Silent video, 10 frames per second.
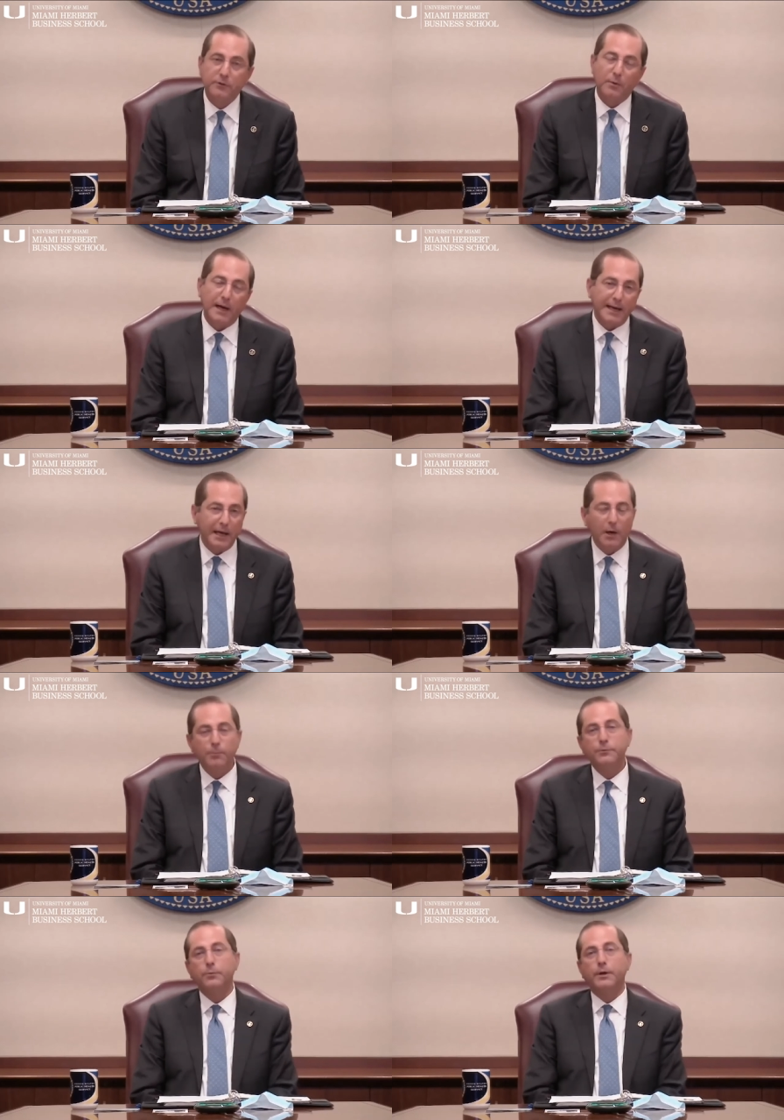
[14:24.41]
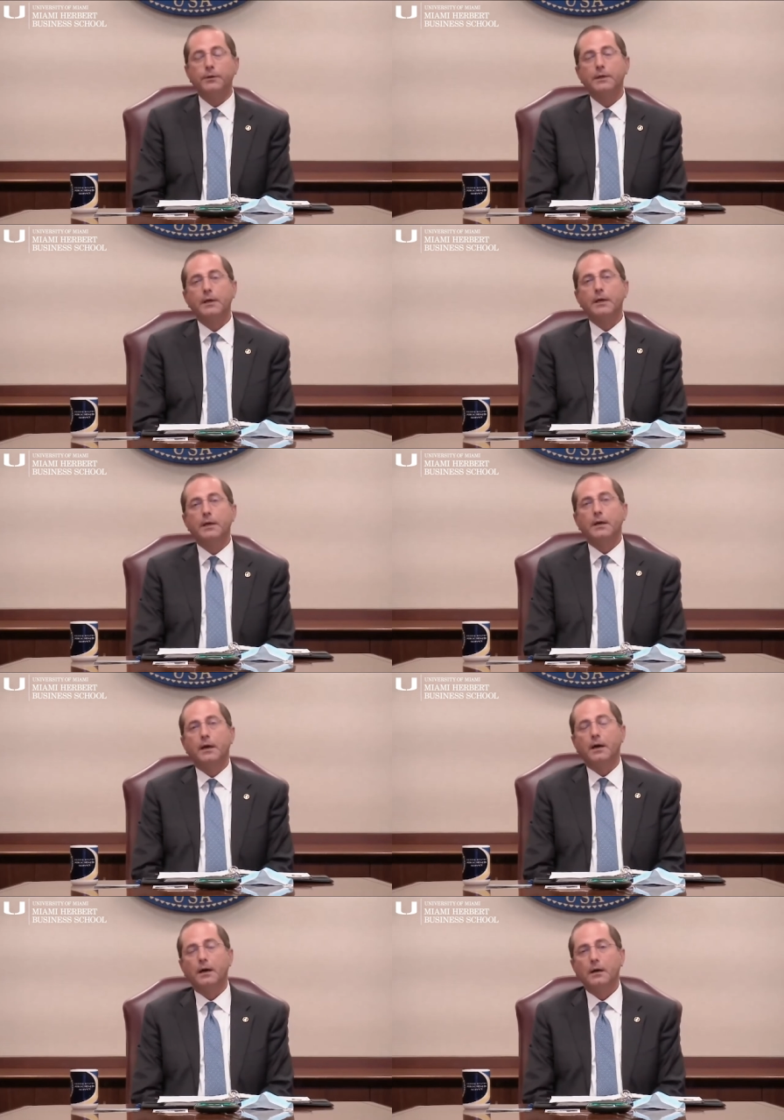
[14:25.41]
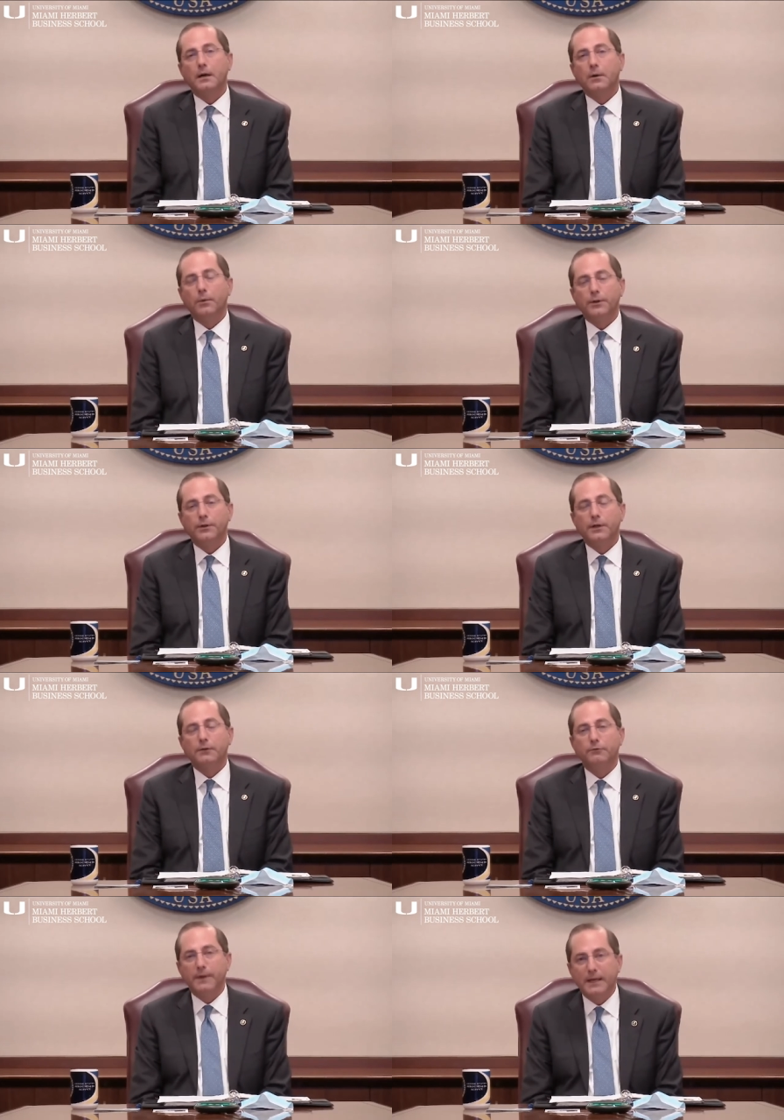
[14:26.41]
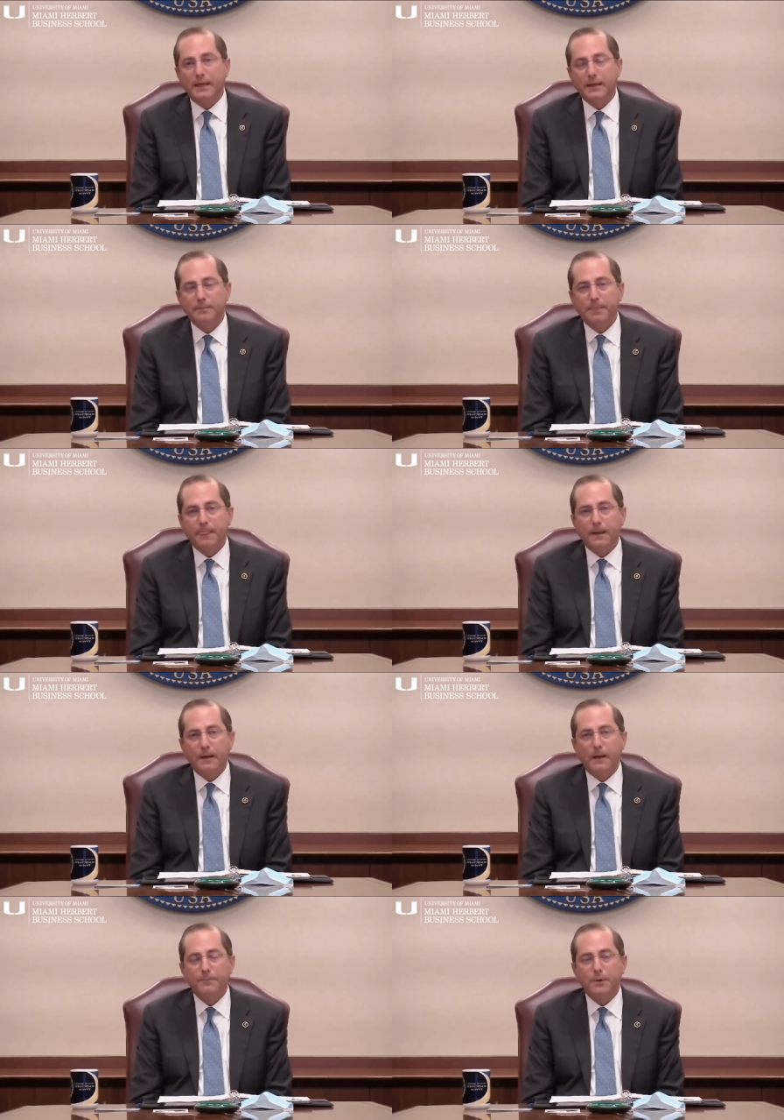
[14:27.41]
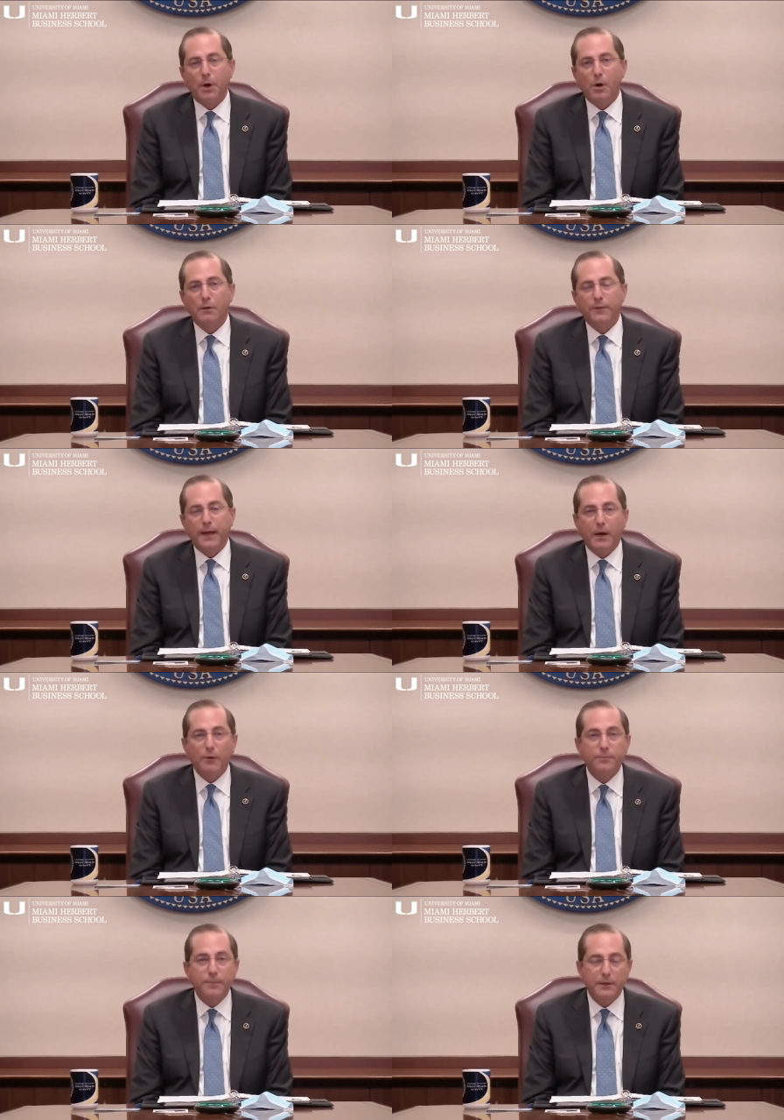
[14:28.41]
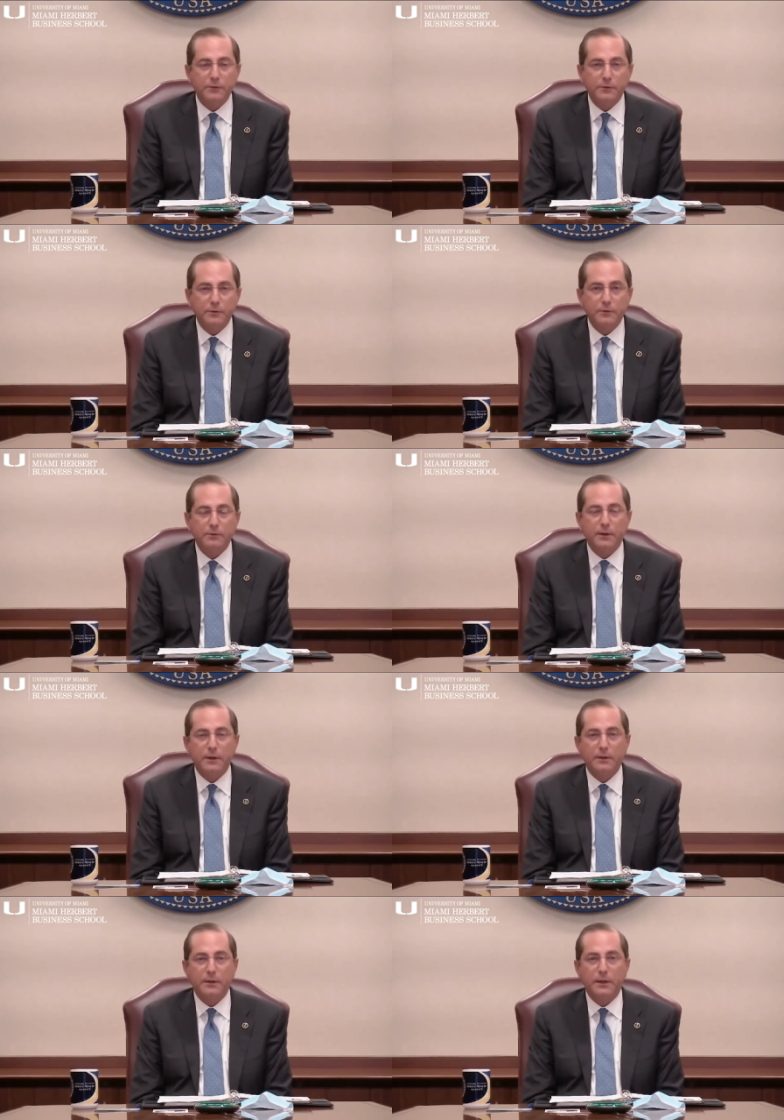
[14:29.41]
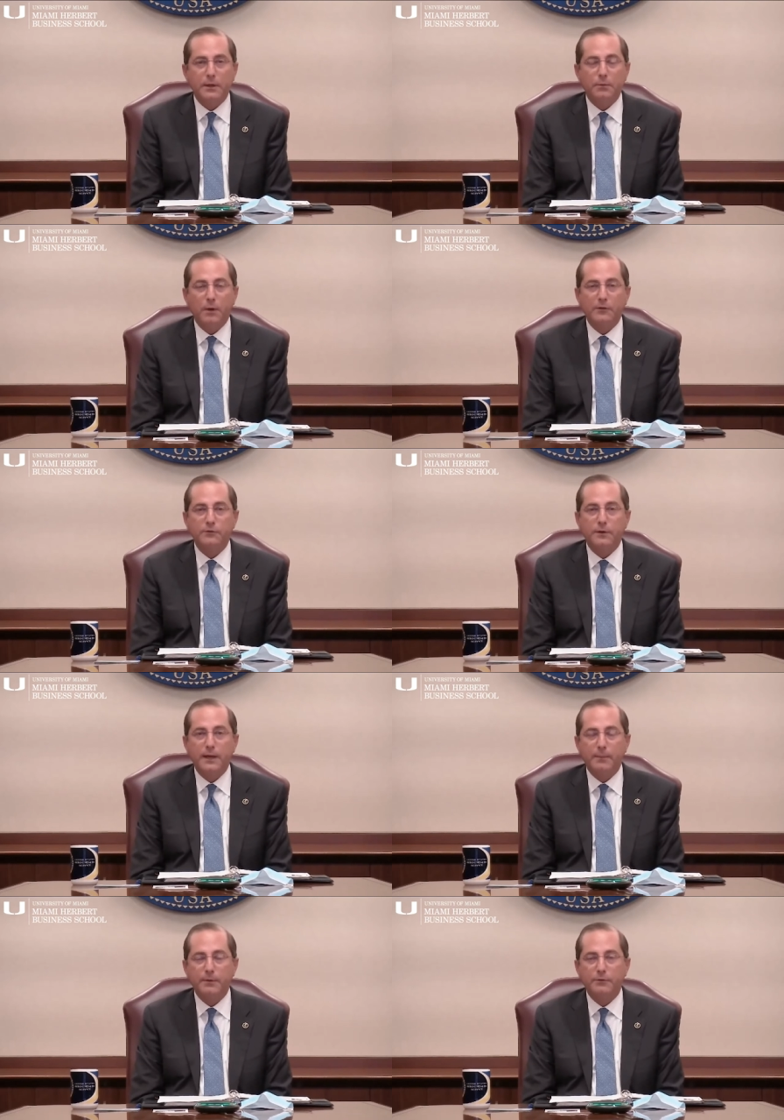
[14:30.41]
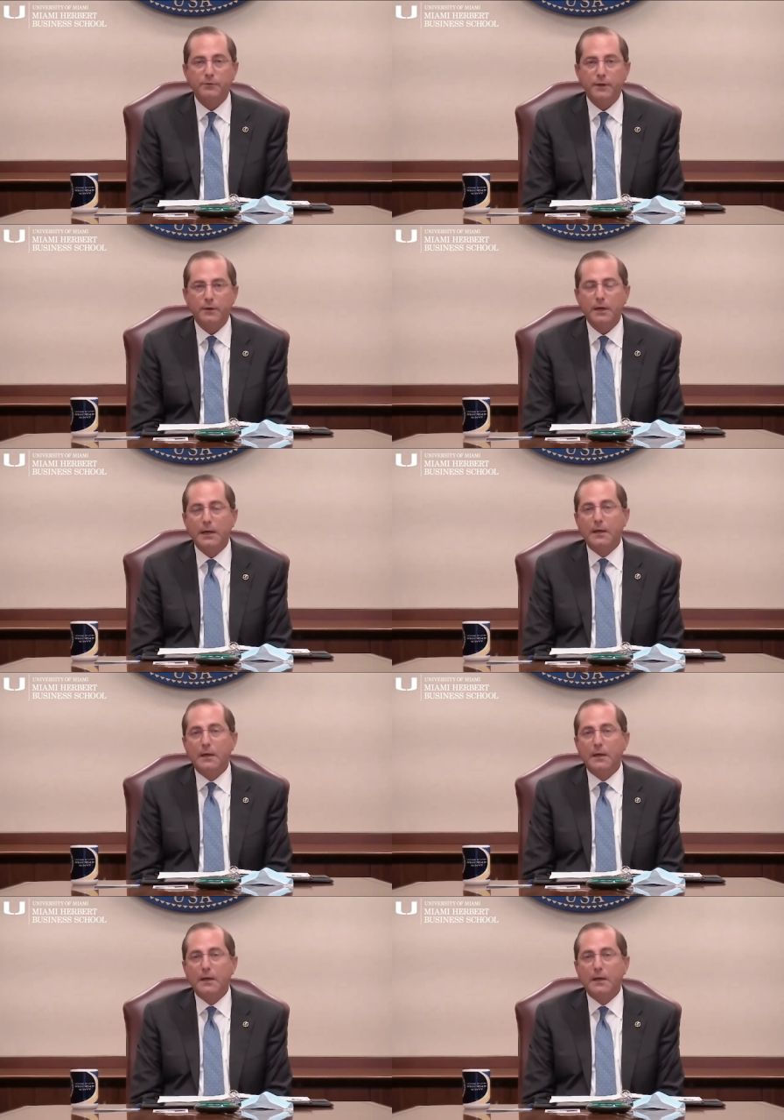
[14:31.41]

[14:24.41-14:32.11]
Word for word: So I helped with convening all of the health ministers in the Western Hemisphere